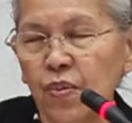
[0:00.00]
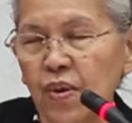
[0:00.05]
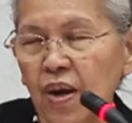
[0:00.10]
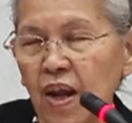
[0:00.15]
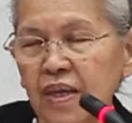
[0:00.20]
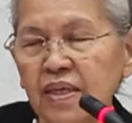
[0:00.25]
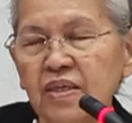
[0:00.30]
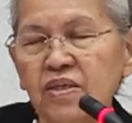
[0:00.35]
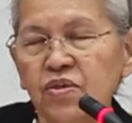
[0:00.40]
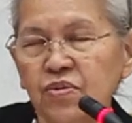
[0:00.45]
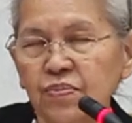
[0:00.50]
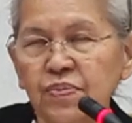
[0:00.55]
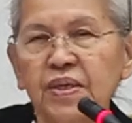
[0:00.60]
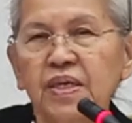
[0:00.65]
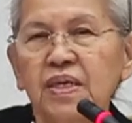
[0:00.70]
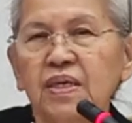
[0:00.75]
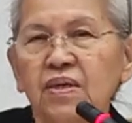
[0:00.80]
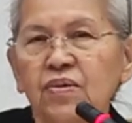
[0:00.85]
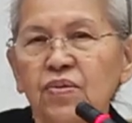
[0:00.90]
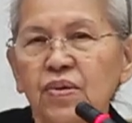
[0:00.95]
like to
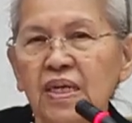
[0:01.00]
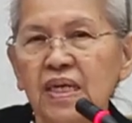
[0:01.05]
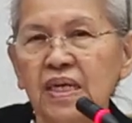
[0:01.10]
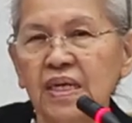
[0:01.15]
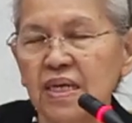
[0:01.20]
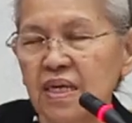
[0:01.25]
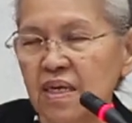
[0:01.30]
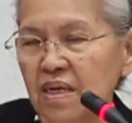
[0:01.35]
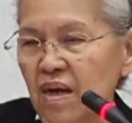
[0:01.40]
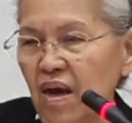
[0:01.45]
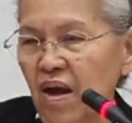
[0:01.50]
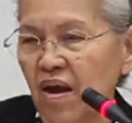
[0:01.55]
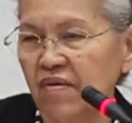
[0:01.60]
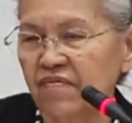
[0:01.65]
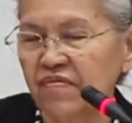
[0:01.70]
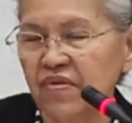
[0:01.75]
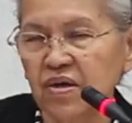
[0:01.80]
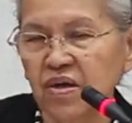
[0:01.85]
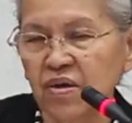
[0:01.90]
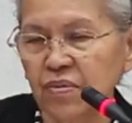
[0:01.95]
be the leader
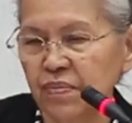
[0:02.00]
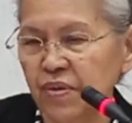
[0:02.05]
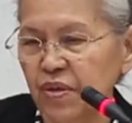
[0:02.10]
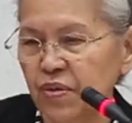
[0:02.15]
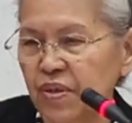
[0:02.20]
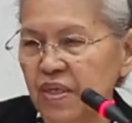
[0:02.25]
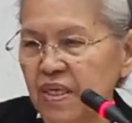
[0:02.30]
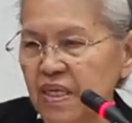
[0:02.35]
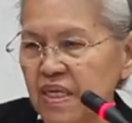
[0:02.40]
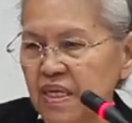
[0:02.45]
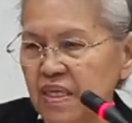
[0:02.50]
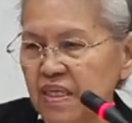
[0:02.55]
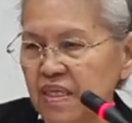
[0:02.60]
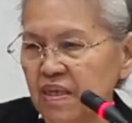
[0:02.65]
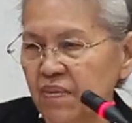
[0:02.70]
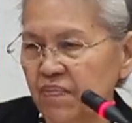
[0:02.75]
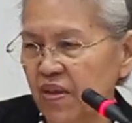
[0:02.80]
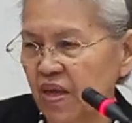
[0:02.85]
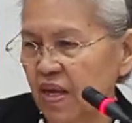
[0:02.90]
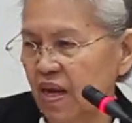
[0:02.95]
of the community,
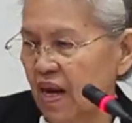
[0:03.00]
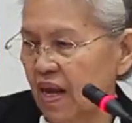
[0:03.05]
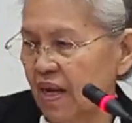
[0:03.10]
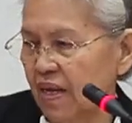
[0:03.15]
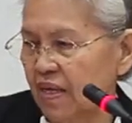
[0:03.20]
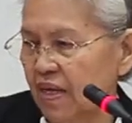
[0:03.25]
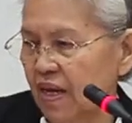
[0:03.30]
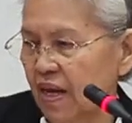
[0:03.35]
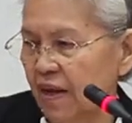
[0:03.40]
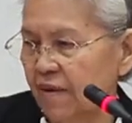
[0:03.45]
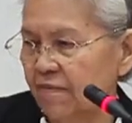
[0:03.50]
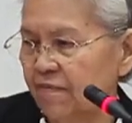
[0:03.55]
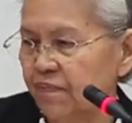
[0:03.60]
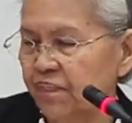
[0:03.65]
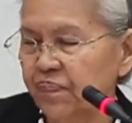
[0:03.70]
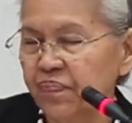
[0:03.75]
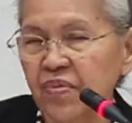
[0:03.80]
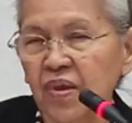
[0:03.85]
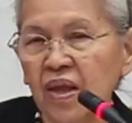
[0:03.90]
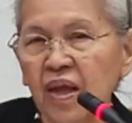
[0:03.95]
something like that.
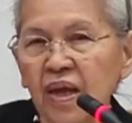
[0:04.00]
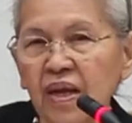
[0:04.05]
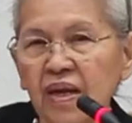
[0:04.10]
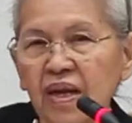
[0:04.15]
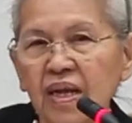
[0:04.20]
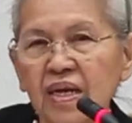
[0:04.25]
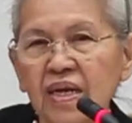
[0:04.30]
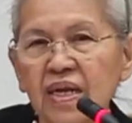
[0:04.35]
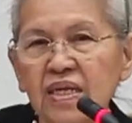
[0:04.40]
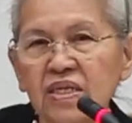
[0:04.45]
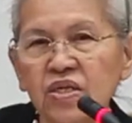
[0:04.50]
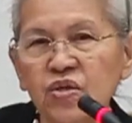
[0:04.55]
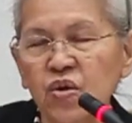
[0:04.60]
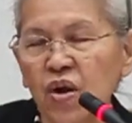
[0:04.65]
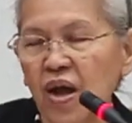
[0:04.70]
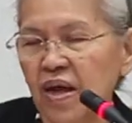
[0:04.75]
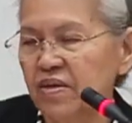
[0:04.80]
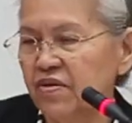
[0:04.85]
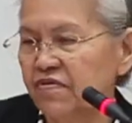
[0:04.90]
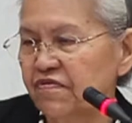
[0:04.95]
And then they
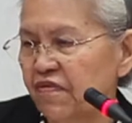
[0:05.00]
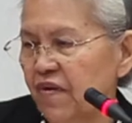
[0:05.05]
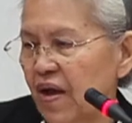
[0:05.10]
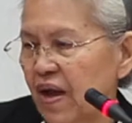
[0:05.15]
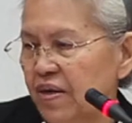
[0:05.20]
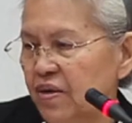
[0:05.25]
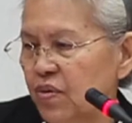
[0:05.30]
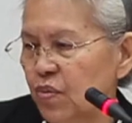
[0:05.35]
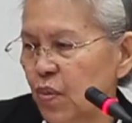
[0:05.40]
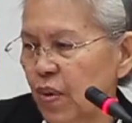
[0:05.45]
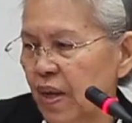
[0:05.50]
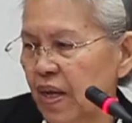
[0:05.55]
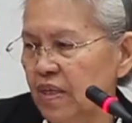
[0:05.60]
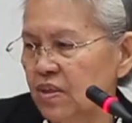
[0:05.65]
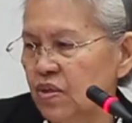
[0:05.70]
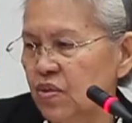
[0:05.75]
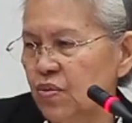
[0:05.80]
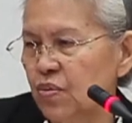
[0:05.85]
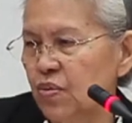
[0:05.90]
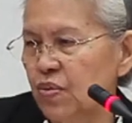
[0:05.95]
try to find a
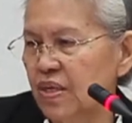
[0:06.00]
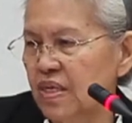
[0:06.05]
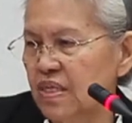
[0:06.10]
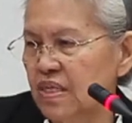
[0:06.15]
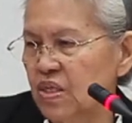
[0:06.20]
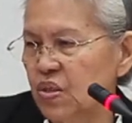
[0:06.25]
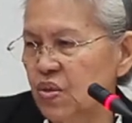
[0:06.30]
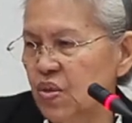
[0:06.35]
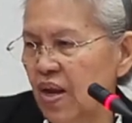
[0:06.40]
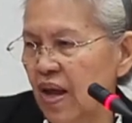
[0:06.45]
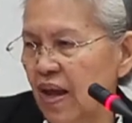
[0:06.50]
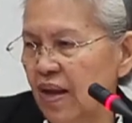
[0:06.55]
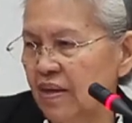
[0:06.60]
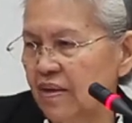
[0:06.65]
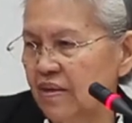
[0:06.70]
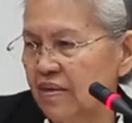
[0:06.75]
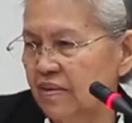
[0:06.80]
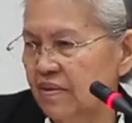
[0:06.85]
way to reach that.